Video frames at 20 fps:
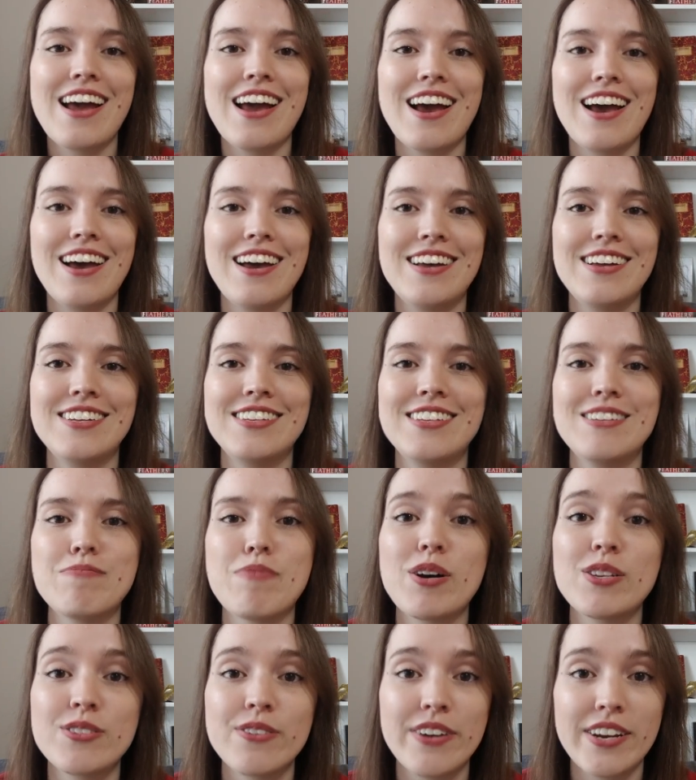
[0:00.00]

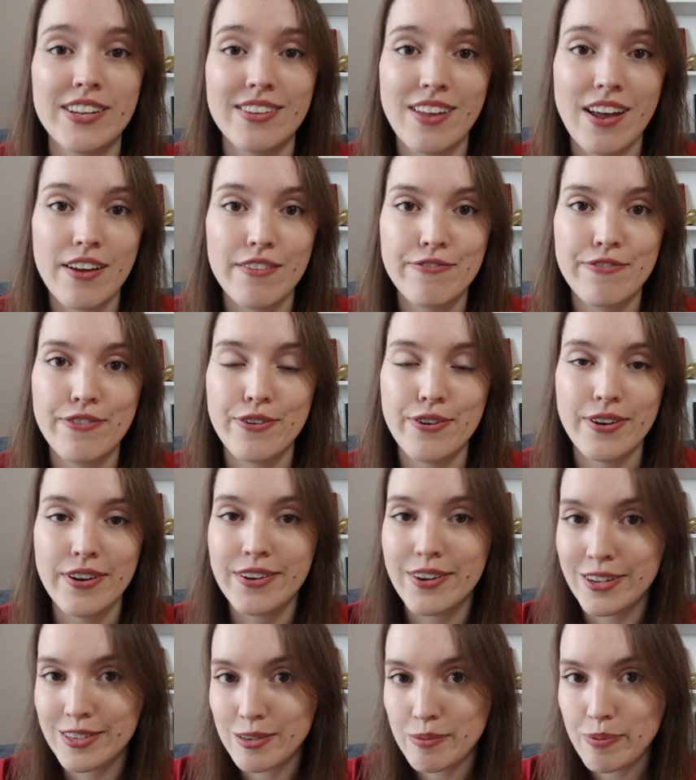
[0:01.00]
I'm also reading that for
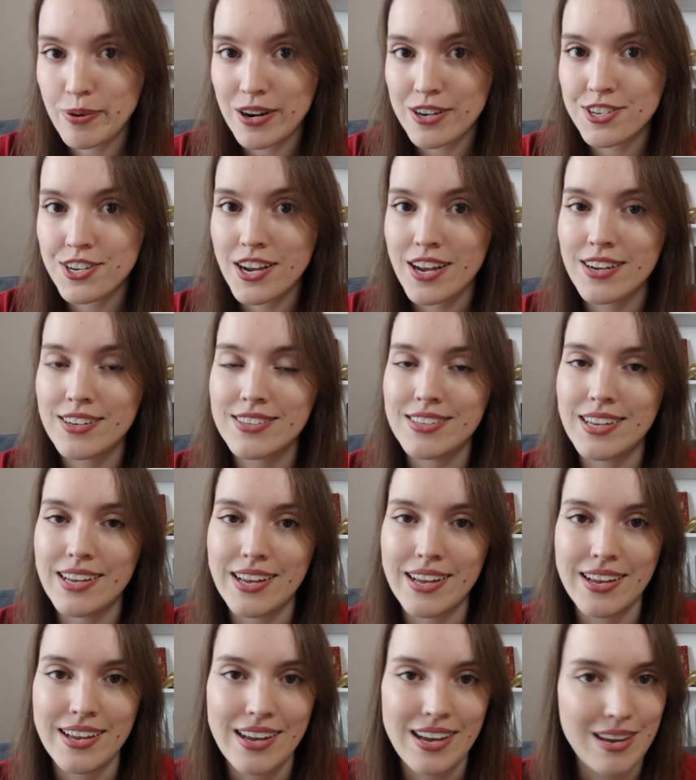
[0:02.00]
another project
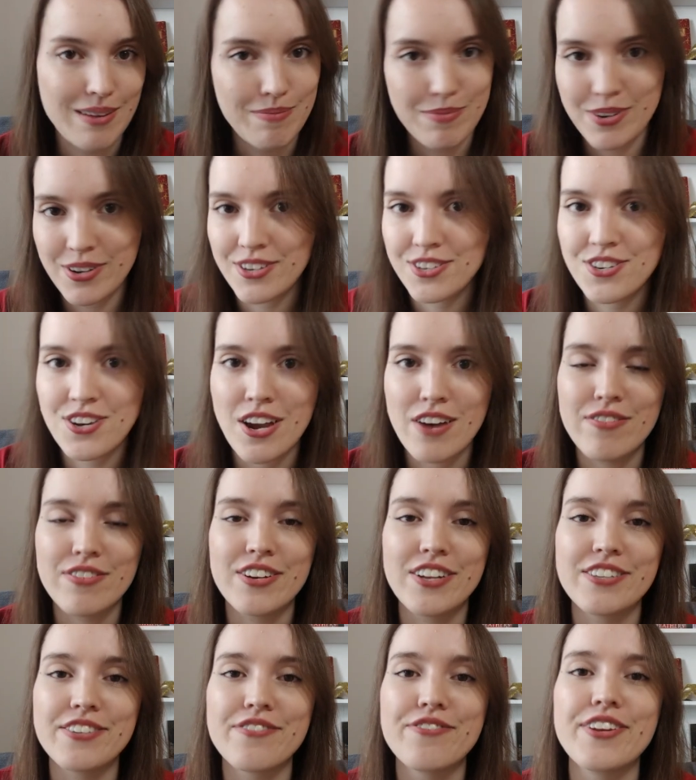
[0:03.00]
that I'm going to have
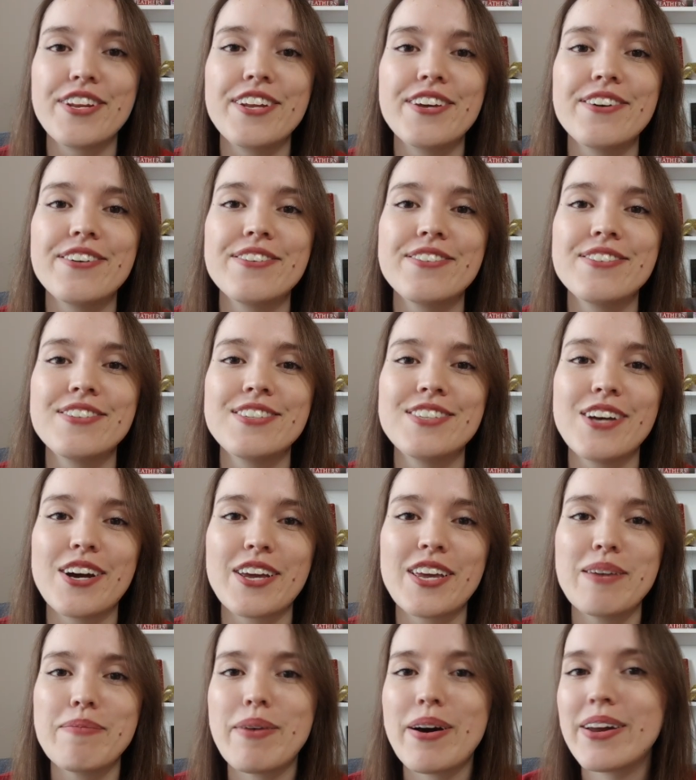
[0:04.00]
another video
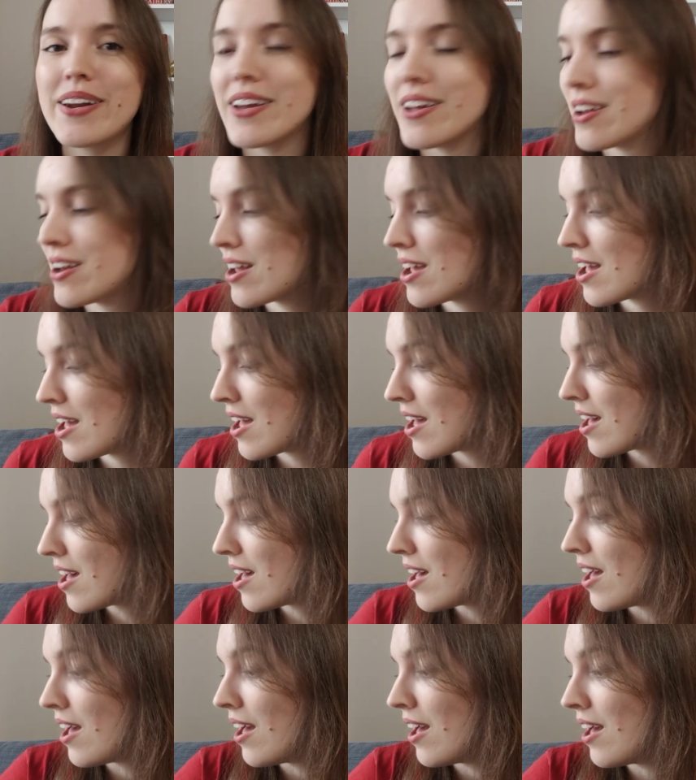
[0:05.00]
talking about it.
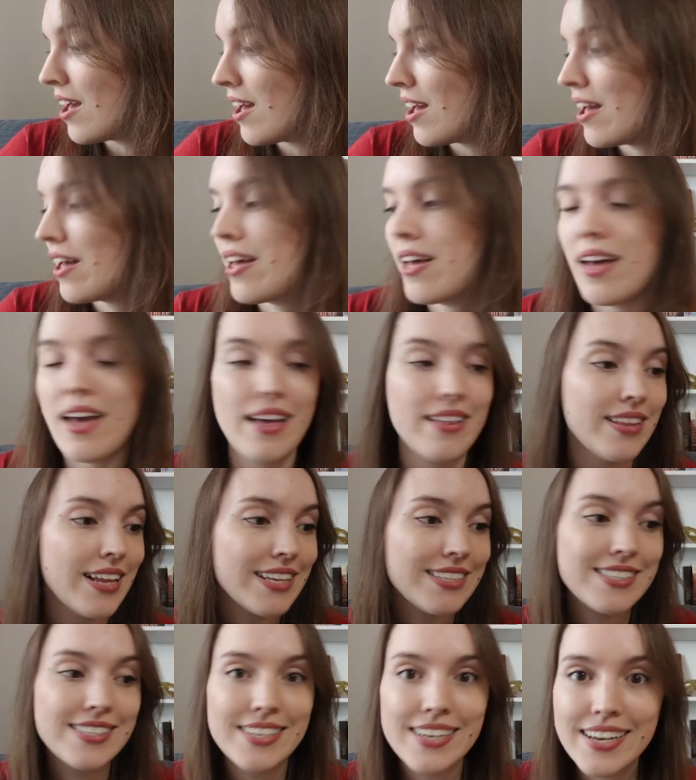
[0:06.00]
And
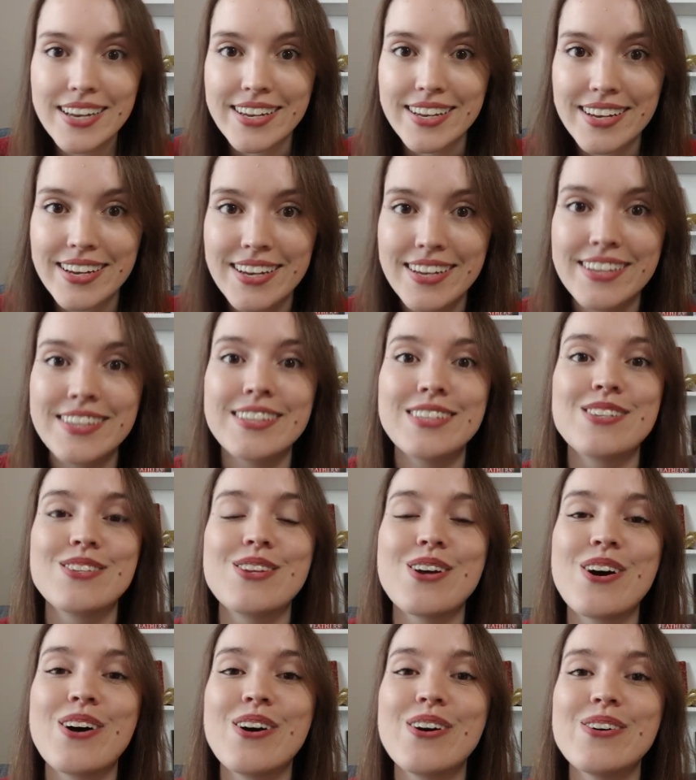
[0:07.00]
that's it!
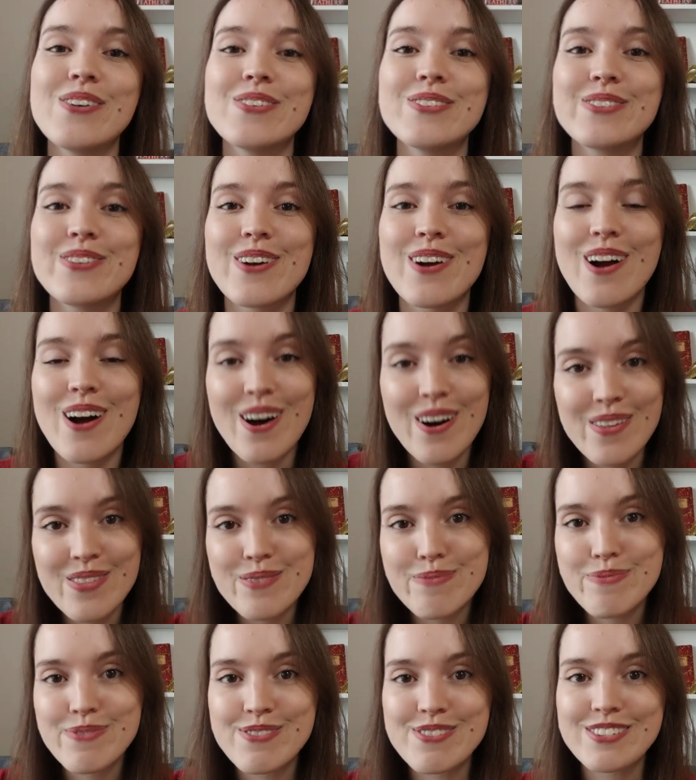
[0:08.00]
Those are all
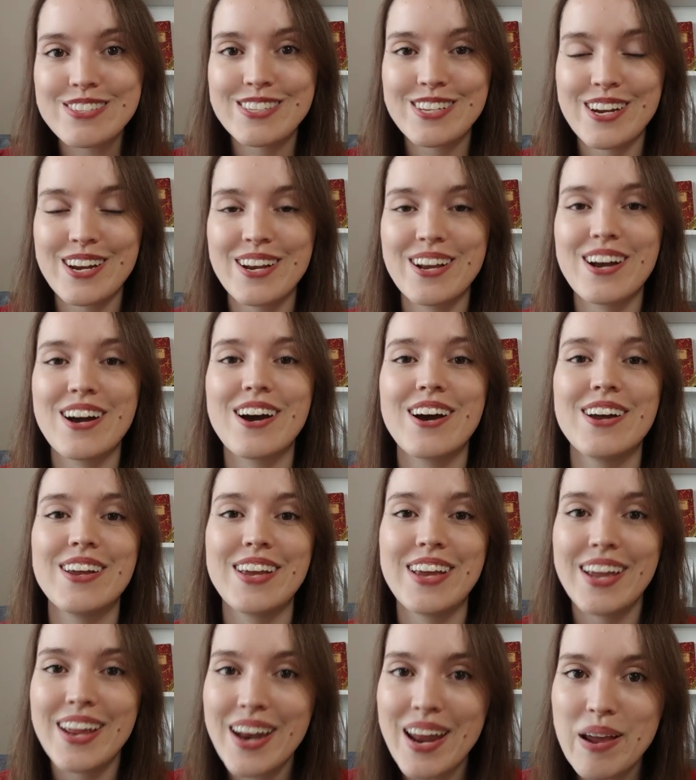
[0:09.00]
the books that I
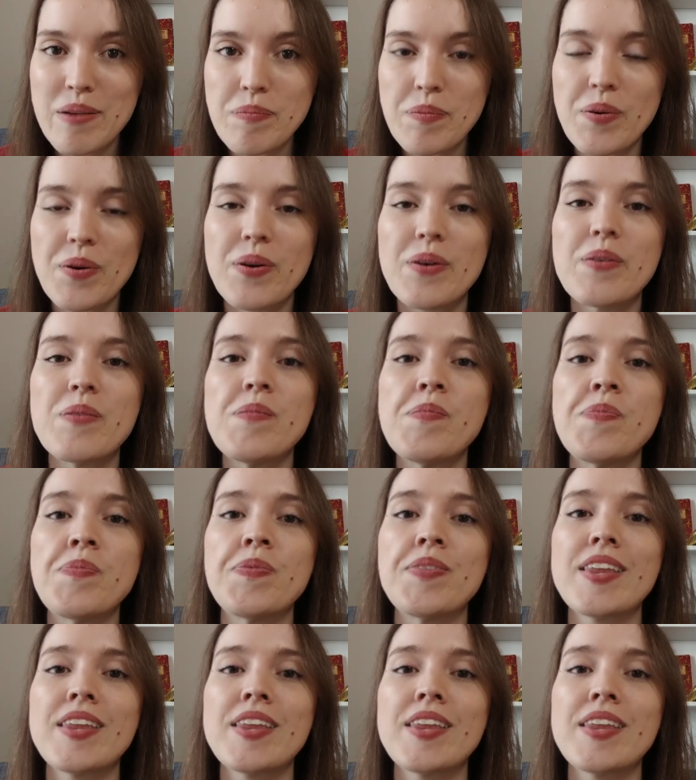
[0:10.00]
got in April.